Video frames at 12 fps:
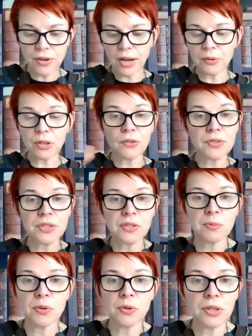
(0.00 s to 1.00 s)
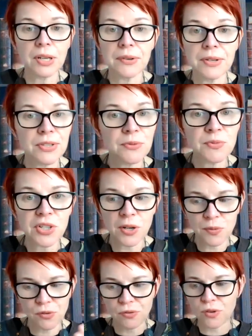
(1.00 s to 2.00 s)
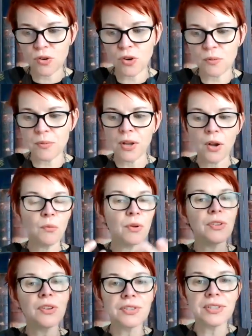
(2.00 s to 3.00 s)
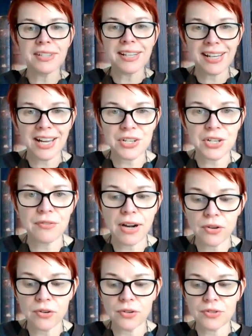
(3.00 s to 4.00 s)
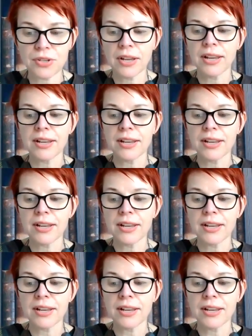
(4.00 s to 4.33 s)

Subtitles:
I would love to support you in some shape or form with using the Akashic records